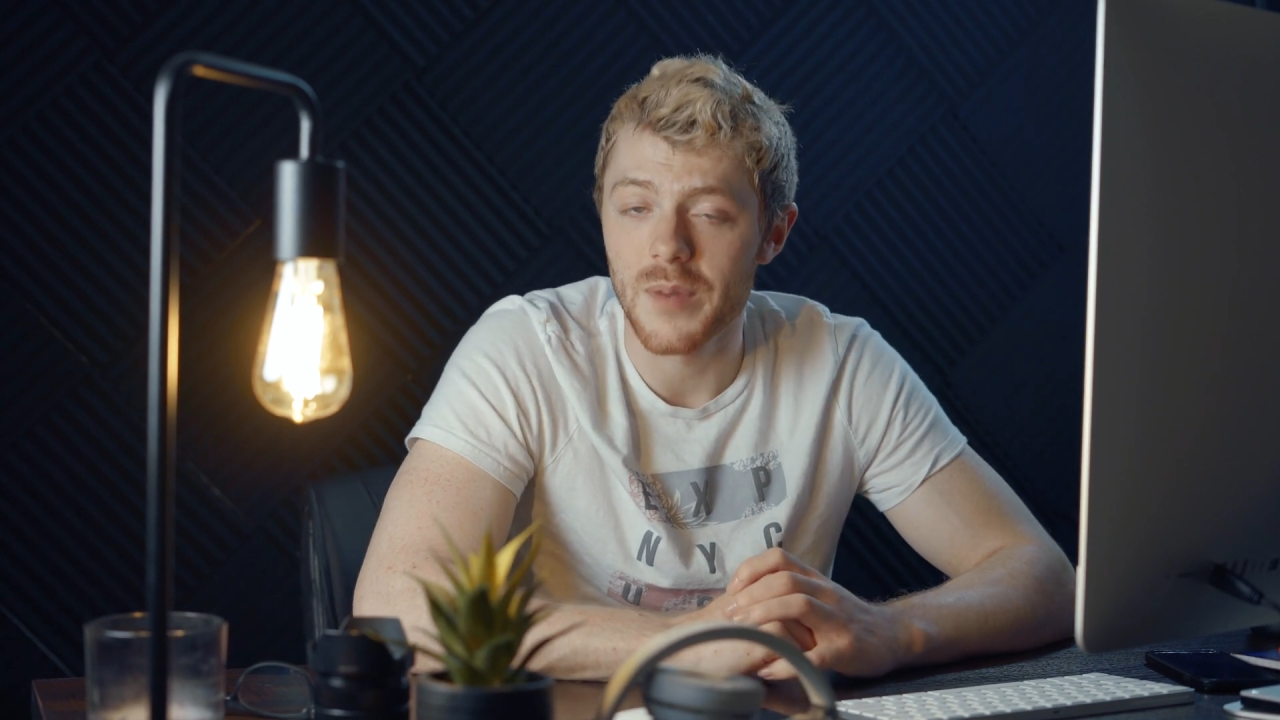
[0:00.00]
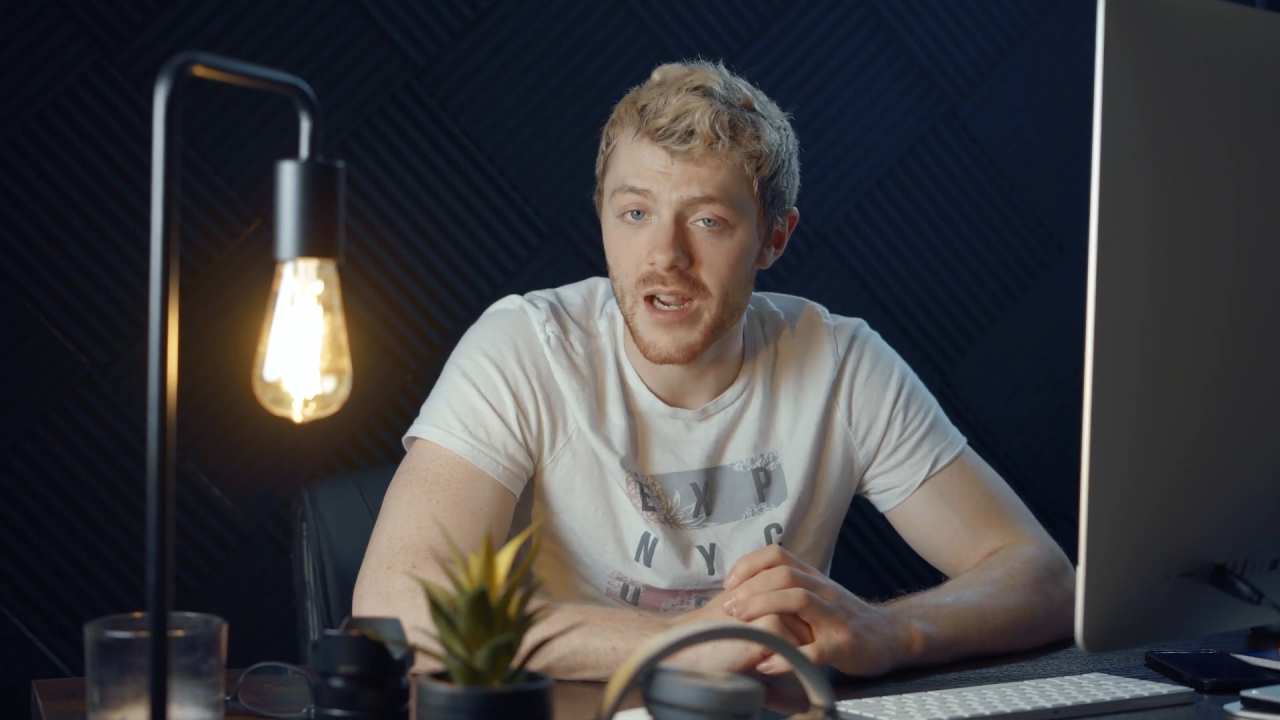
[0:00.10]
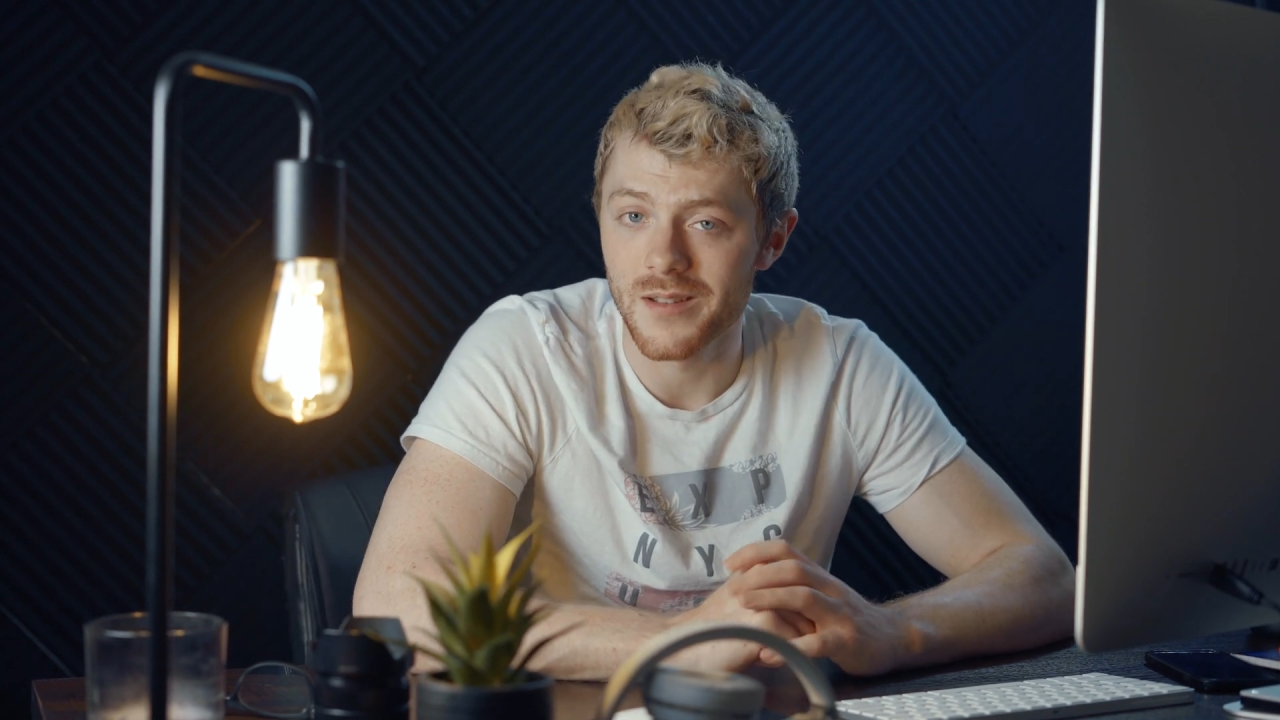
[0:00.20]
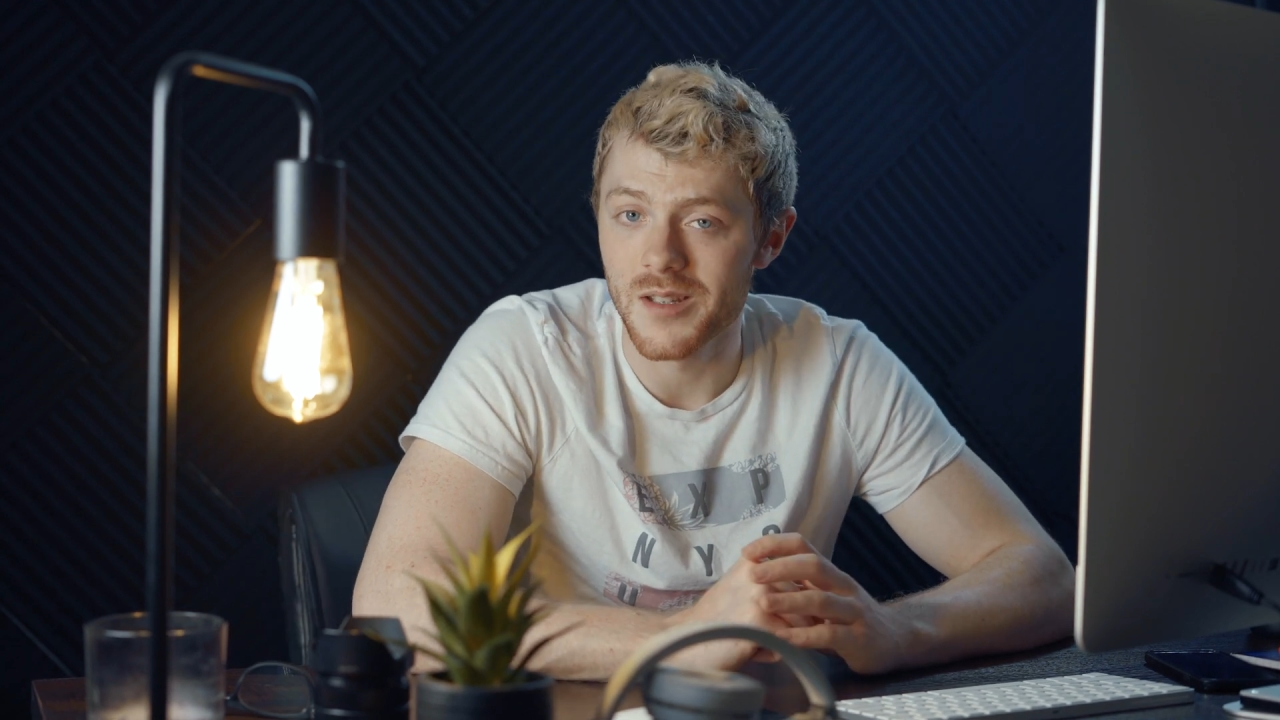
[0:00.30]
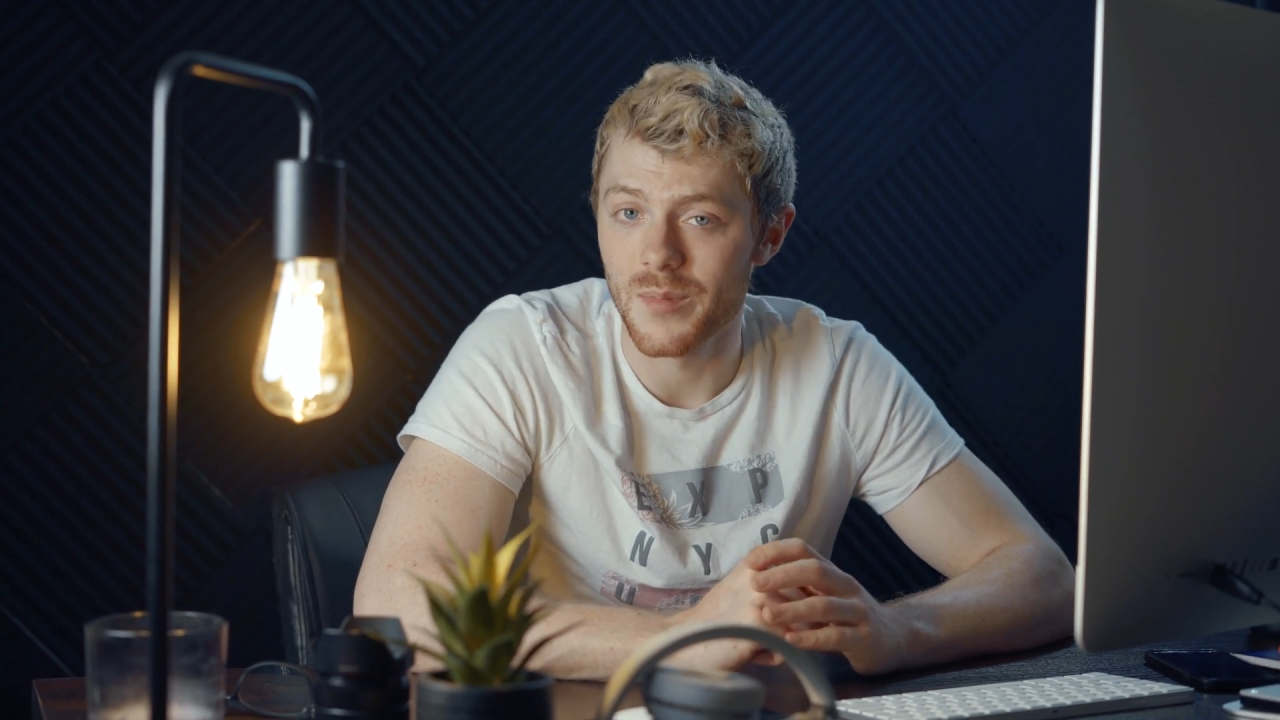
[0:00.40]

buying this